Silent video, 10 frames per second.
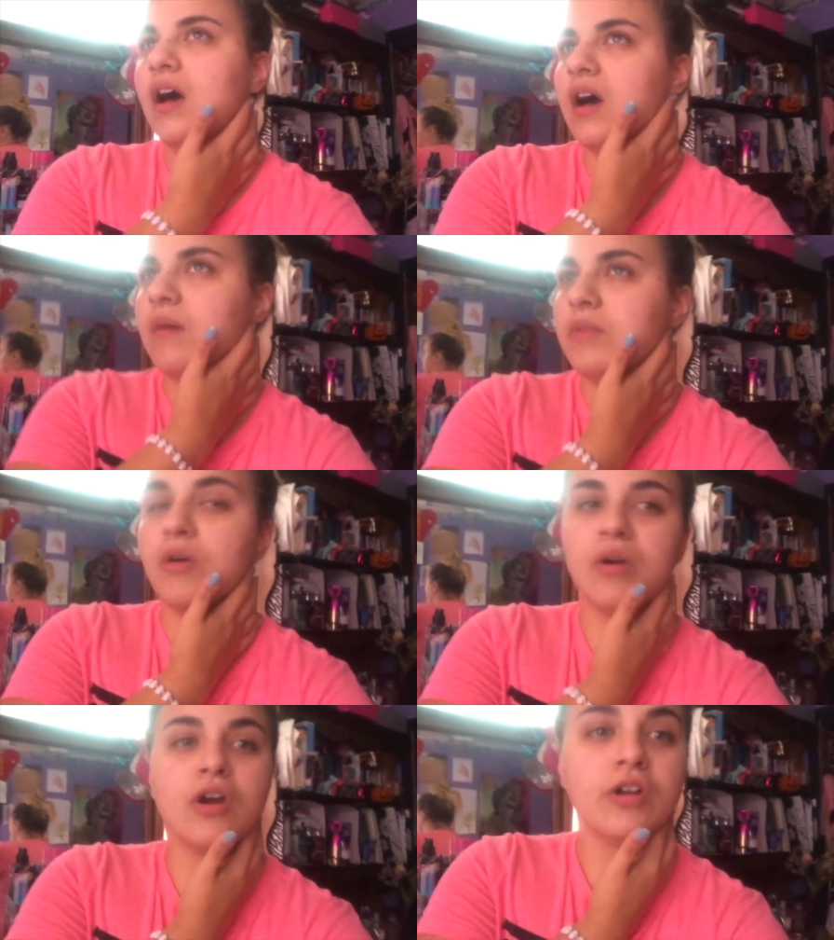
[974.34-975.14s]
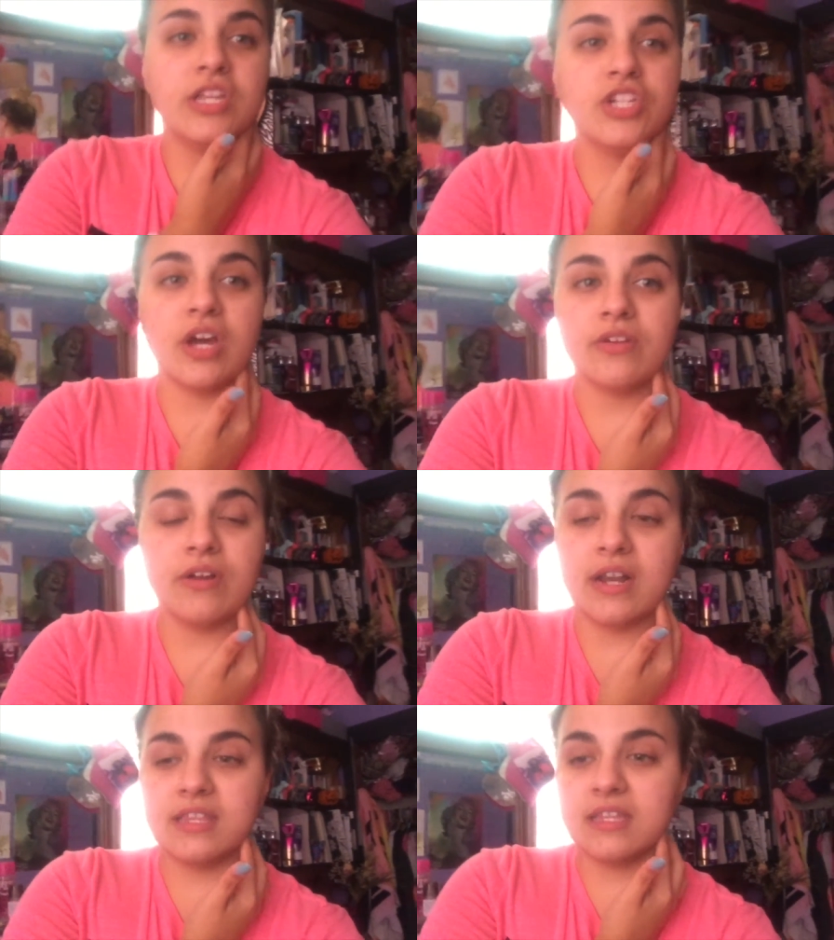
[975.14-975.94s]
um, you know, hurt each other
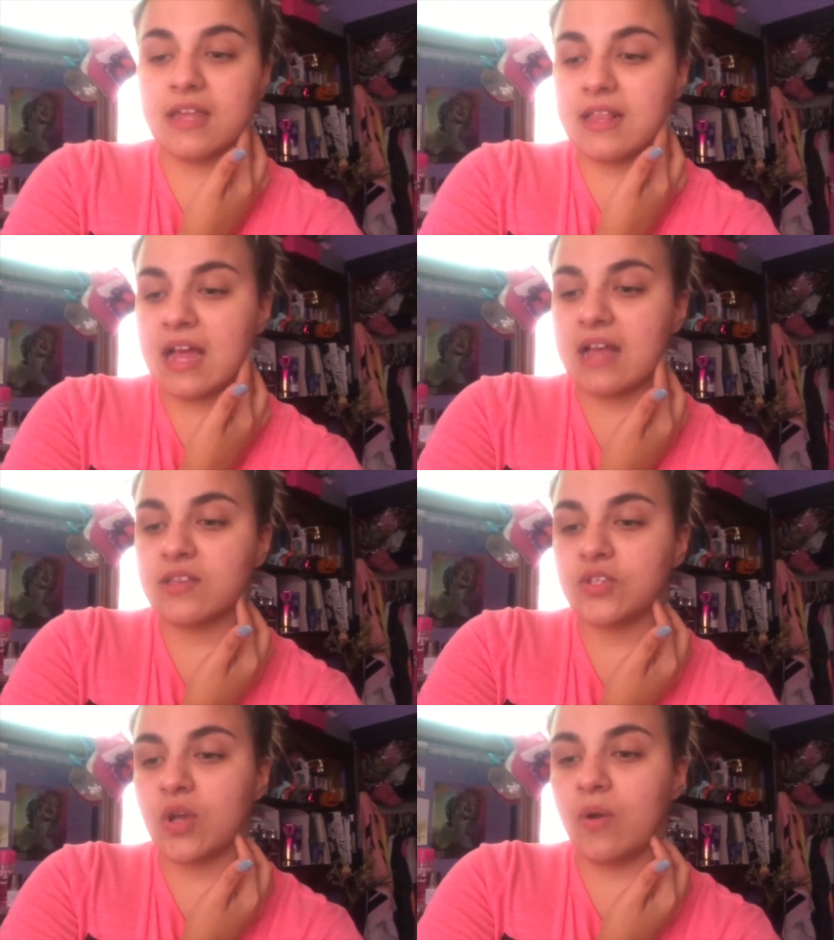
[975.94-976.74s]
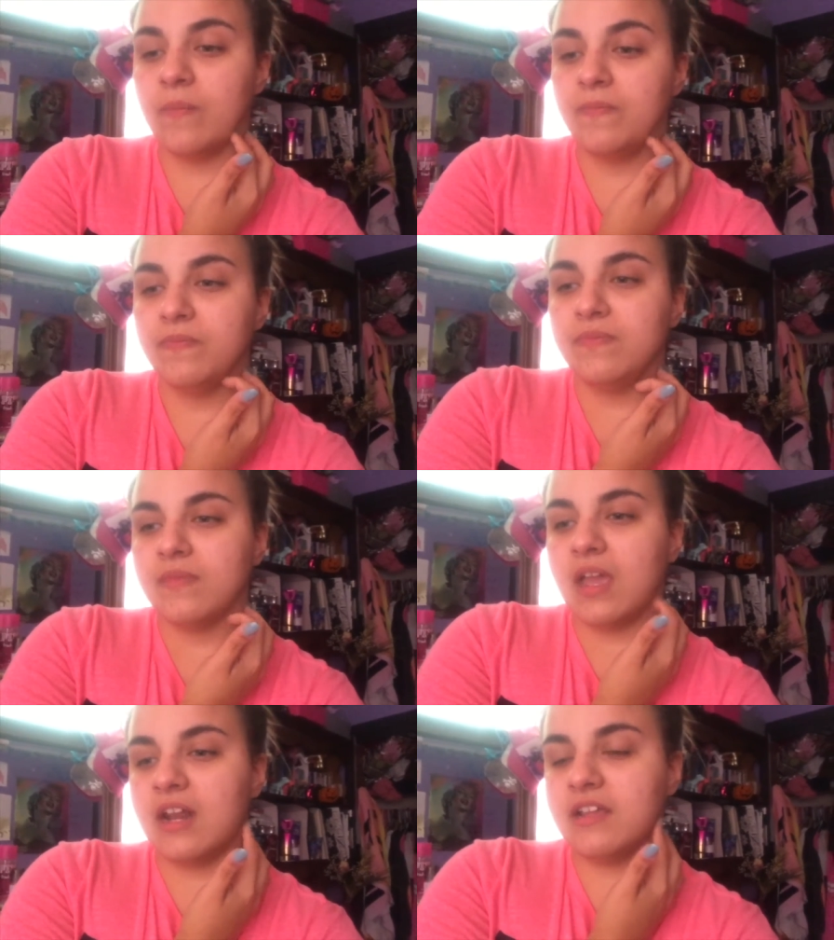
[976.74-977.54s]
or anything like that. So,
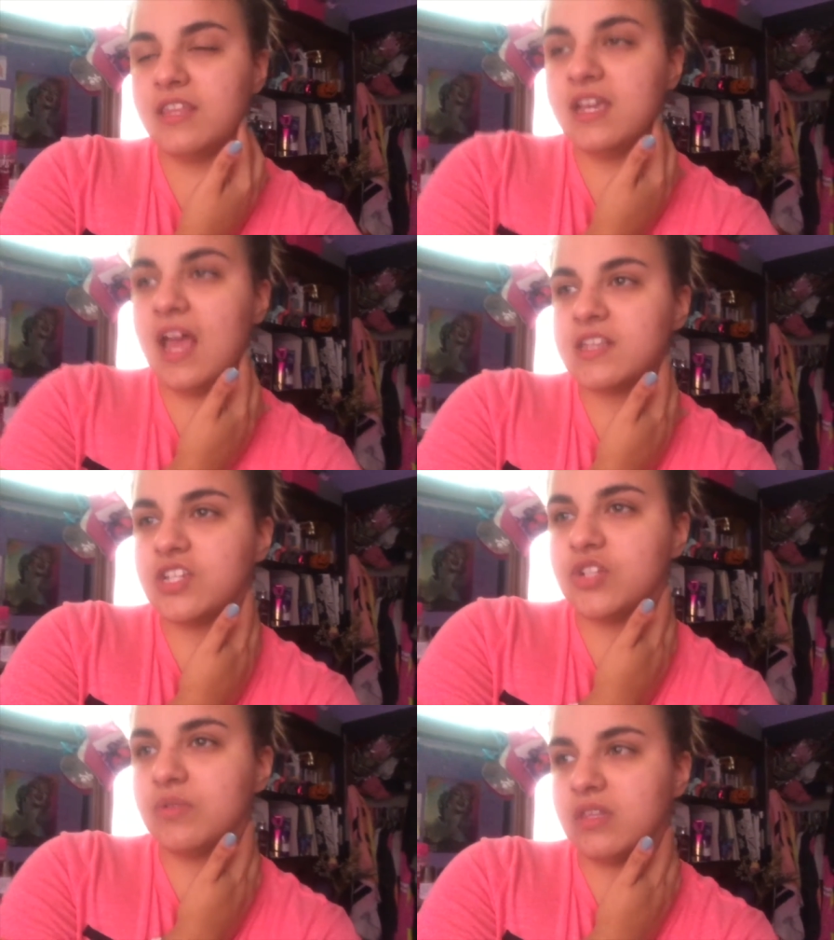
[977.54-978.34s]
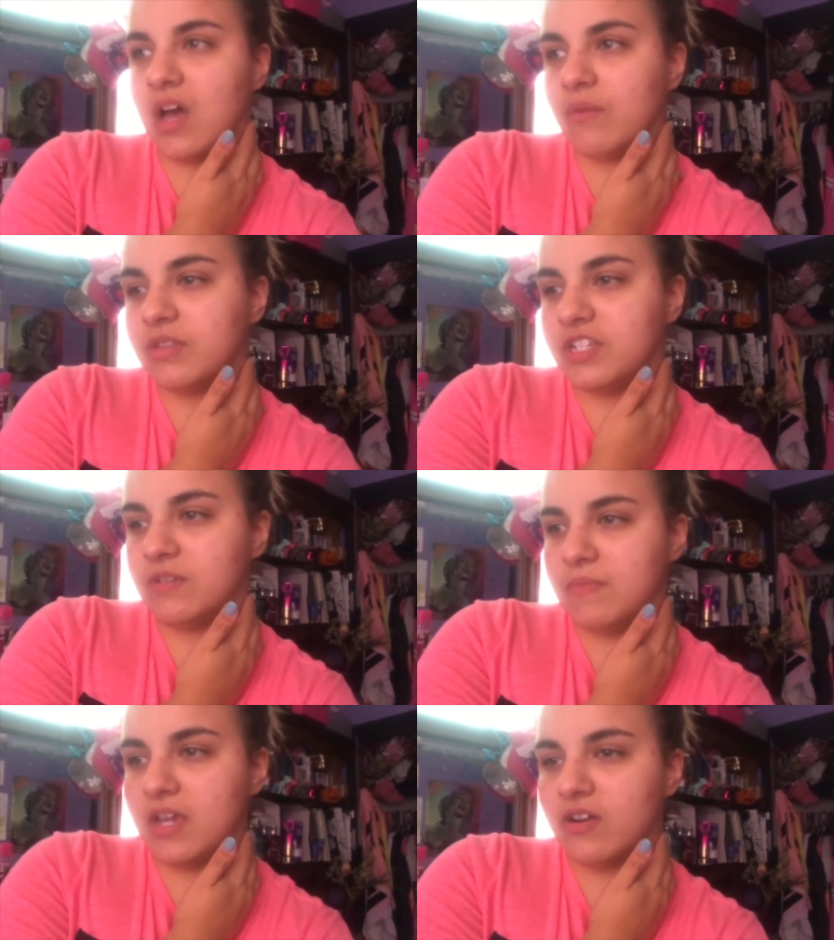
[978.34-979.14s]
and I think it has to do a lot with the
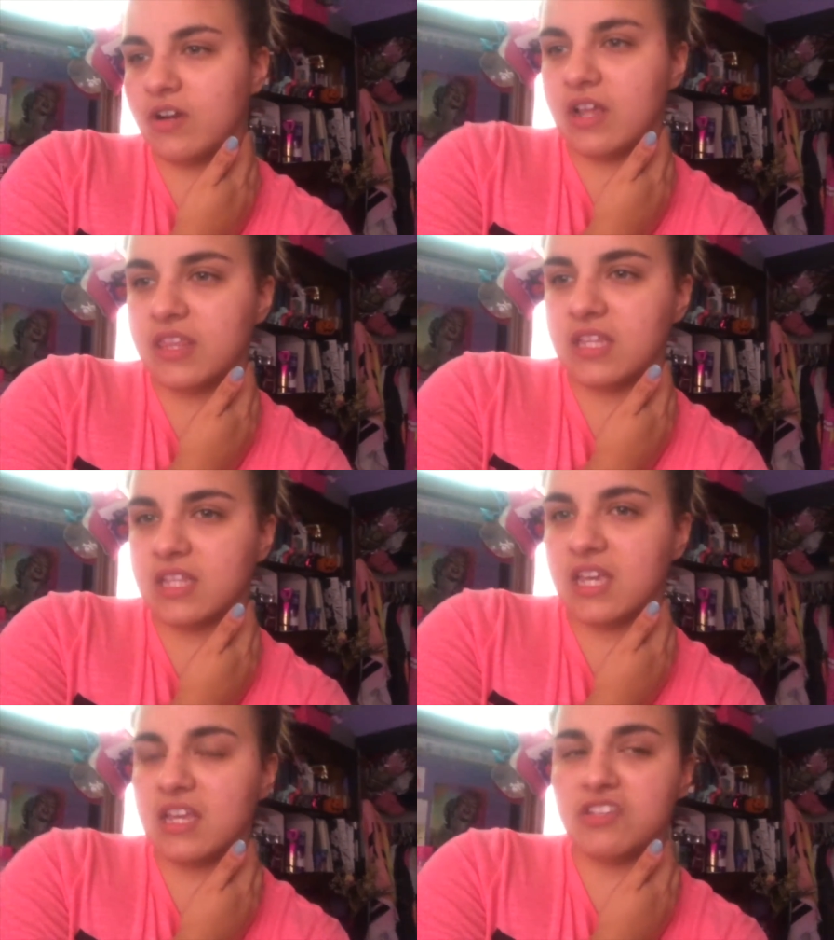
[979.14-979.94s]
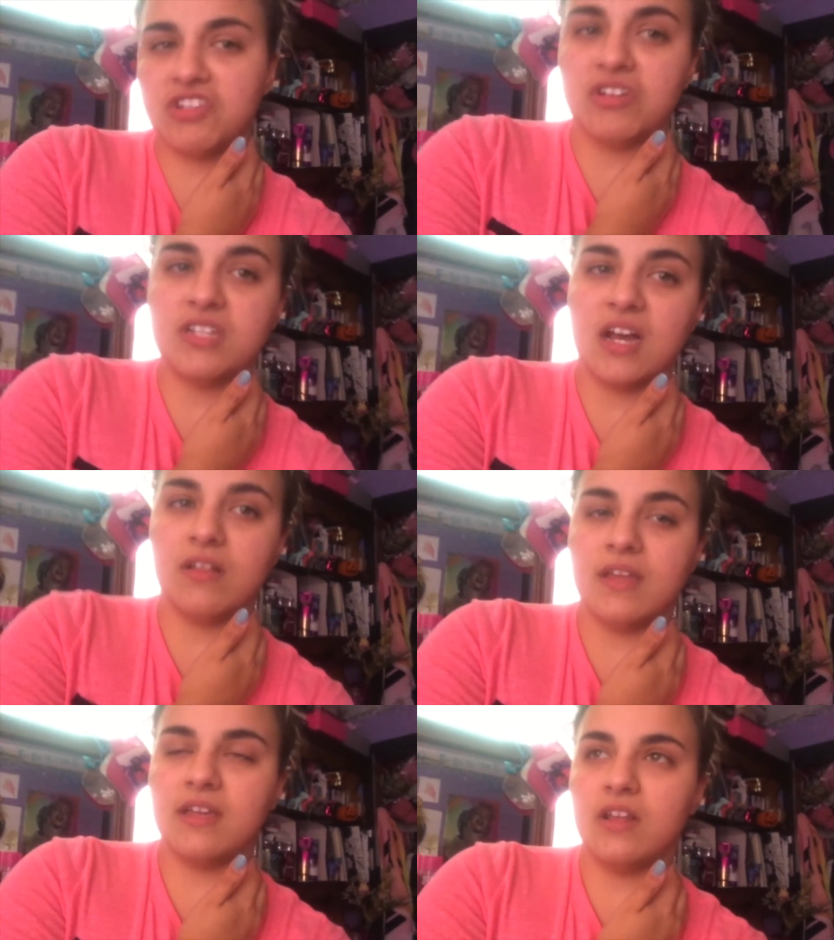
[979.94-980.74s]
demeanor. And I think the kids could tell
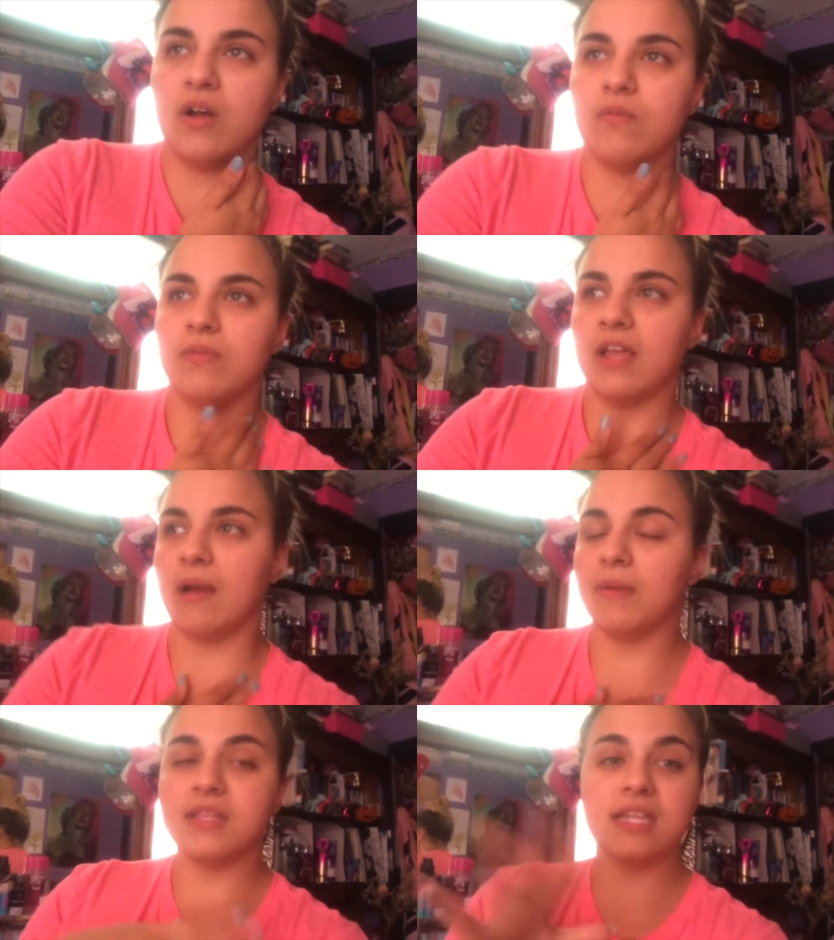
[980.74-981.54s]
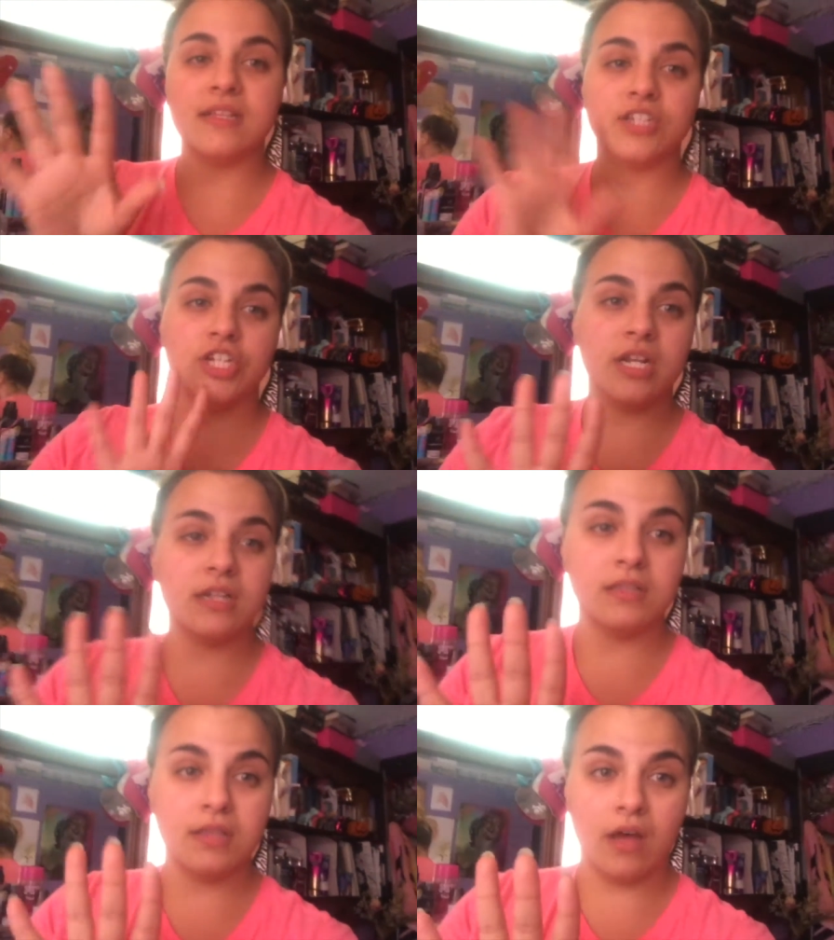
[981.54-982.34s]
that, you know, like I'm not saying that she
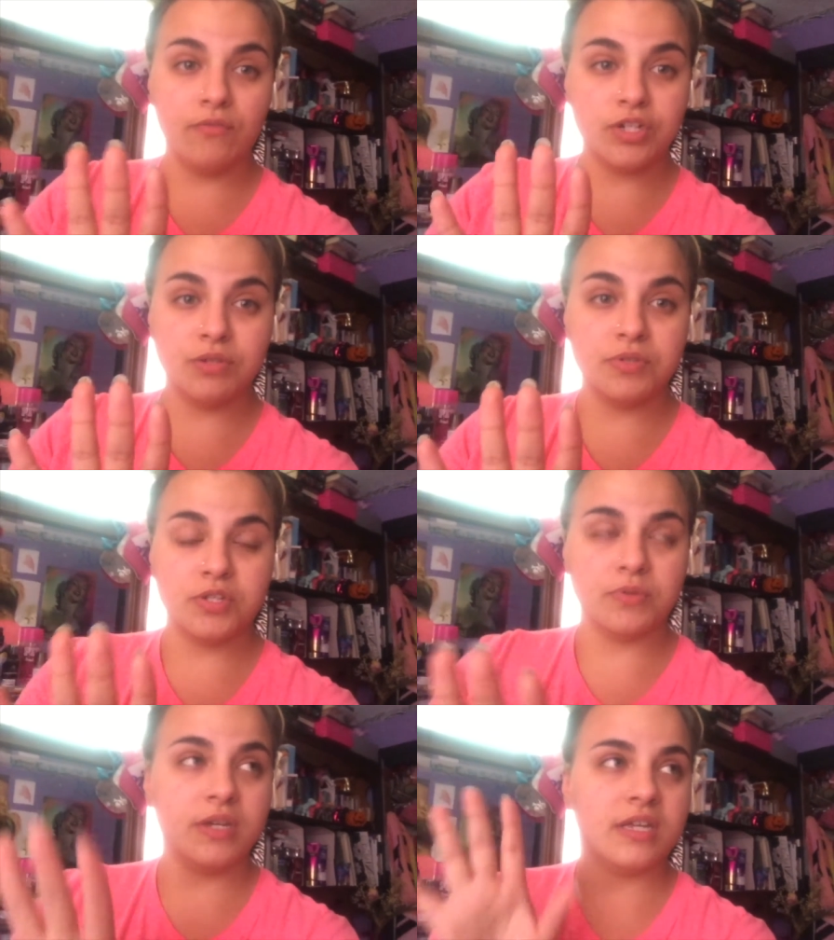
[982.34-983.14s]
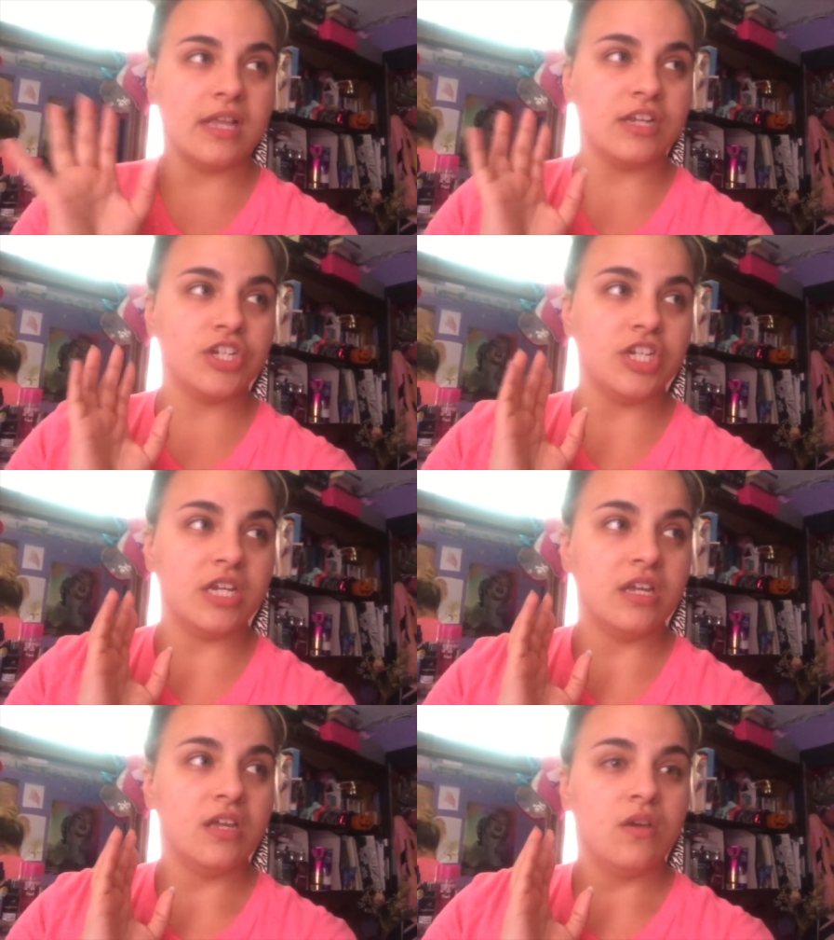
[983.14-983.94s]
didn't love what she was doing and that she,